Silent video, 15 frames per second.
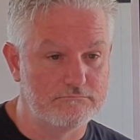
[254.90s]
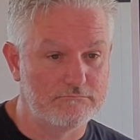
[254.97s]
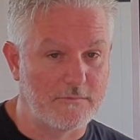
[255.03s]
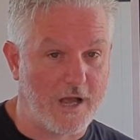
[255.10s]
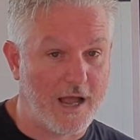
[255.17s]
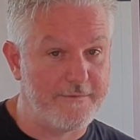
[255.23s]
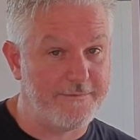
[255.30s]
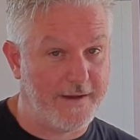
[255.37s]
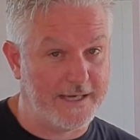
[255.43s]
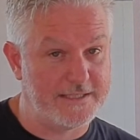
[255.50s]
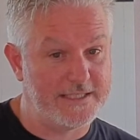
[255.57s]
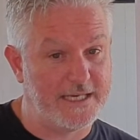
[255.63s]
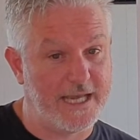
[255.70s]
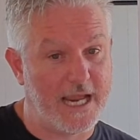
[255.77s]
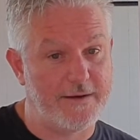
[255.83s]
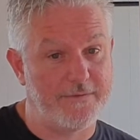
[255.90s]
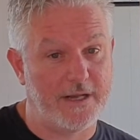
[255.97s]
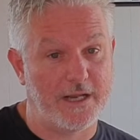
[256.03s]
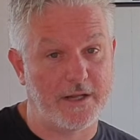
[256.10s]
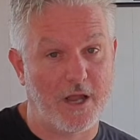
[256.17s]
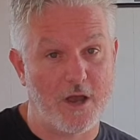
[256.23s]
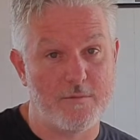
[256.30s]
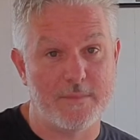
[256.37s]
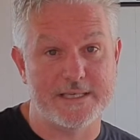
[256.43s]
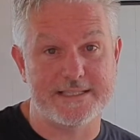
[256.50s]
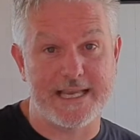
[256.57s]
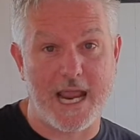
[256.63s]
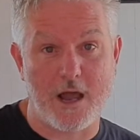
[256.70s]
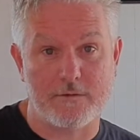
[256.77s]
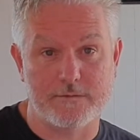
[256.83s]
I fancied having a go
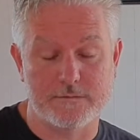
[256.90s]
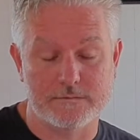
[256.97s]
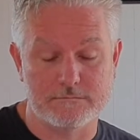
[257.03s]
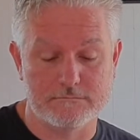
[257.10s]
myself.